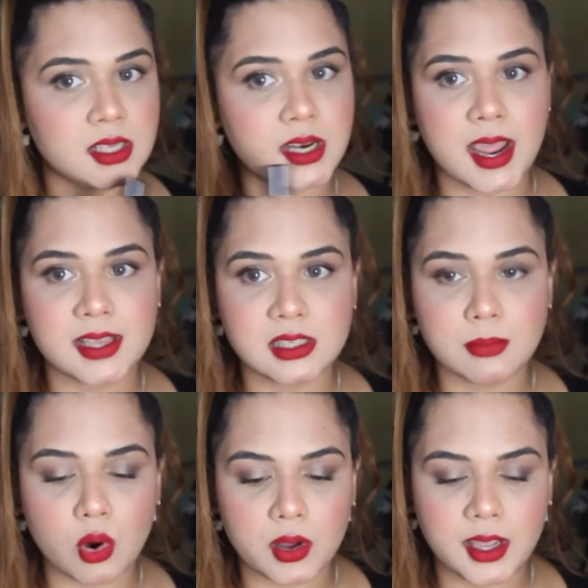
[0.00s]
the next
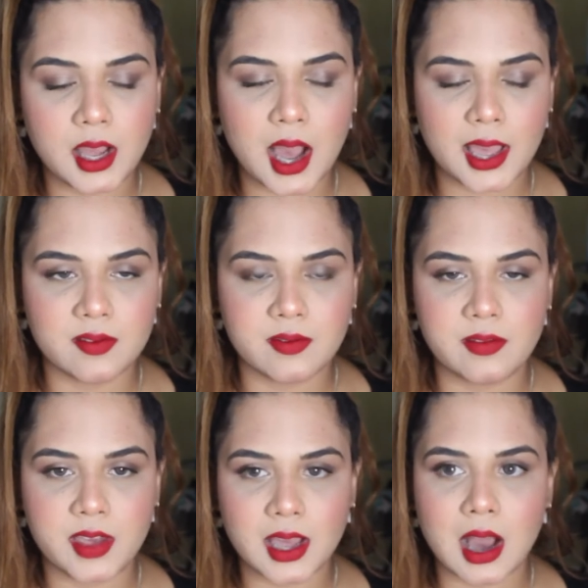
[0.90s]
morning I
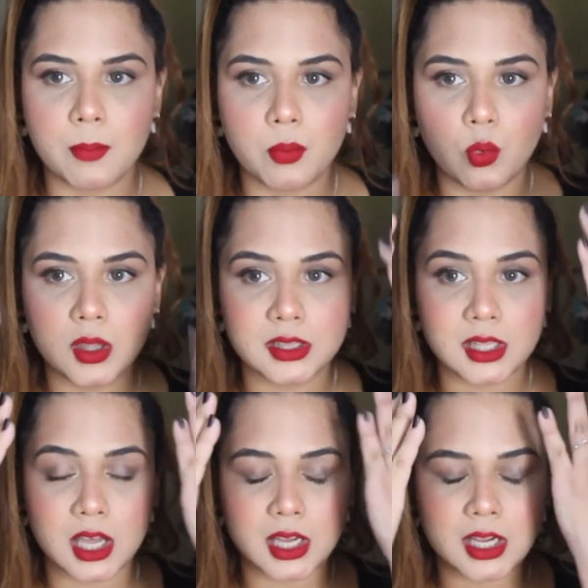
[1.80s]
wake up with